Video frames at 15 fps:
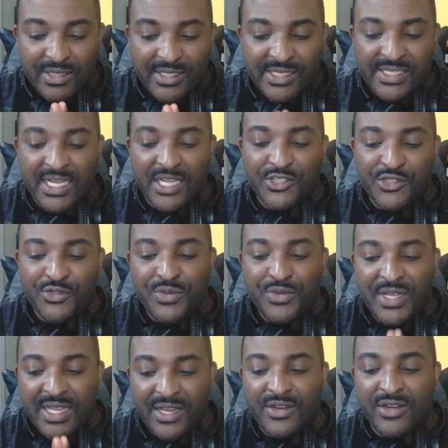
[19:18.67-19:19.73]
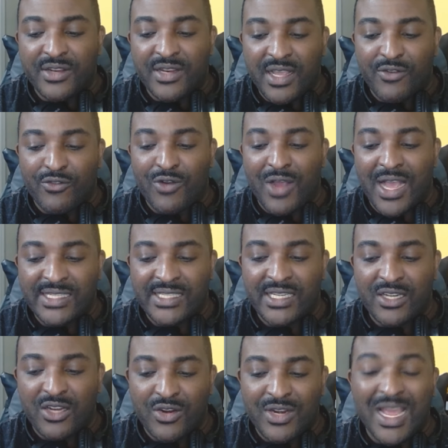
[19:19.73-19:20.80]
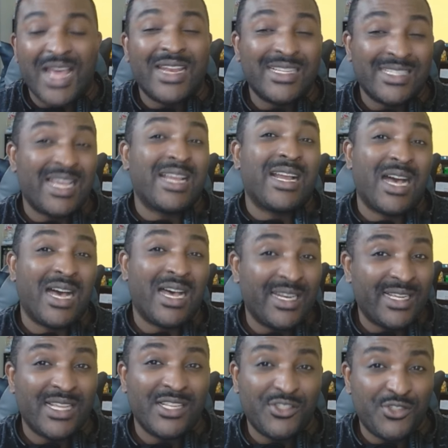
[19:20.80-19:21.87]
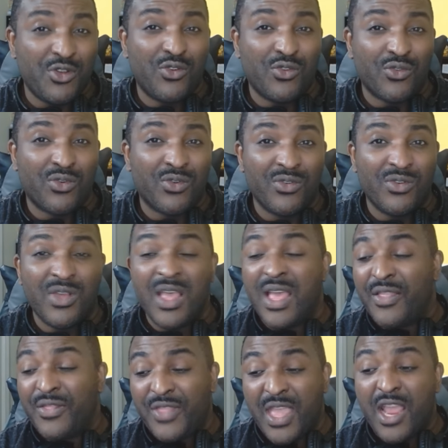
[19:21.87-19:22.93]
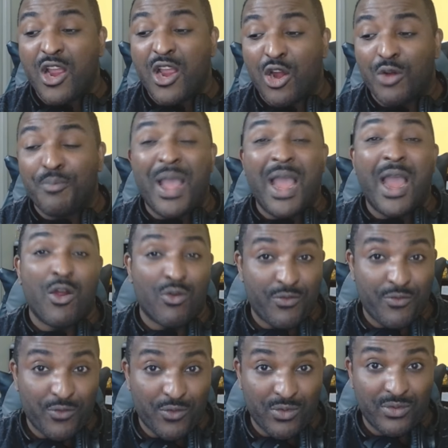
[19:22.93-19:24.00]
Sensui and Ryzen are not as iconic as Toguro, they are powerful.